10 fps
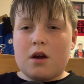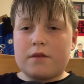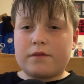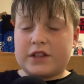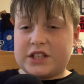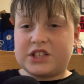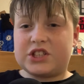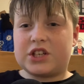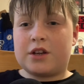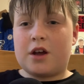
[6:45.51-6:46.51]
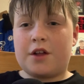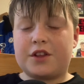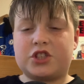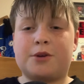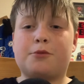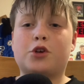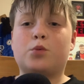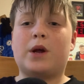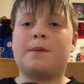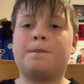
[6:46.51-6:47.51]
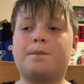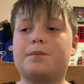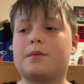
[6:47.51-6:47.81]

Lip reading: this season under Jim Goodwin.